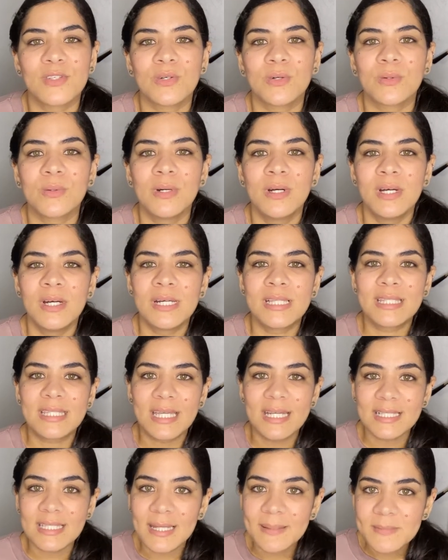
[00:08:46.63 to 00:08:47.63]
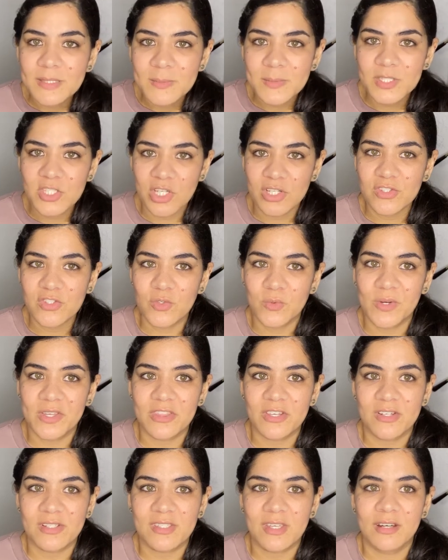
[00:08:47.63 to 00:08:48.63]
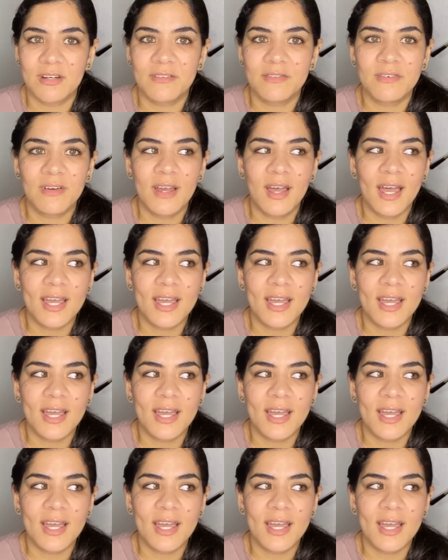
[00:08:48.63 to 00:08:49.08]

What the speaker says: So take time to be gentle with yourself.